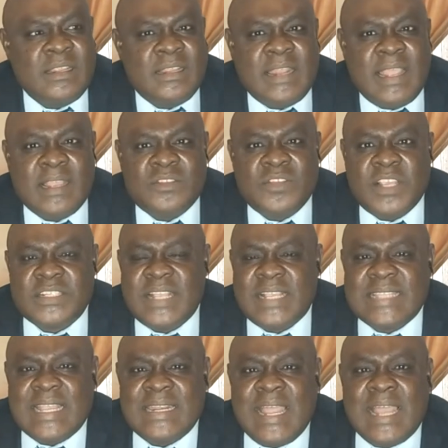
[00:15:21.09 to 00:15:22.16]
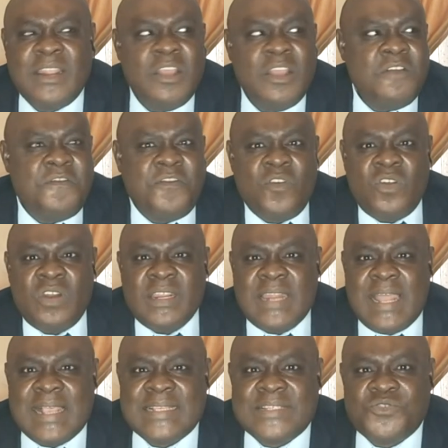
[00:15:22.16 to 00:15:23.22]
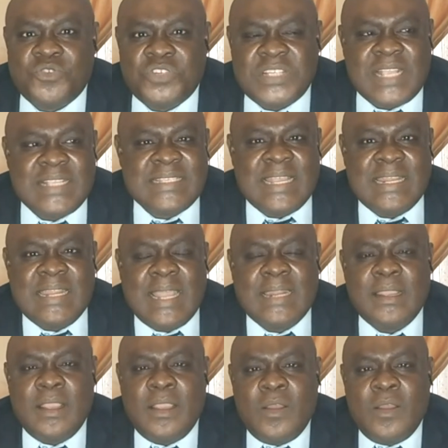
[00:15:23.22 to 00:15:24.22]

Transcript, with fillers: in educational standard, fall in our social standard.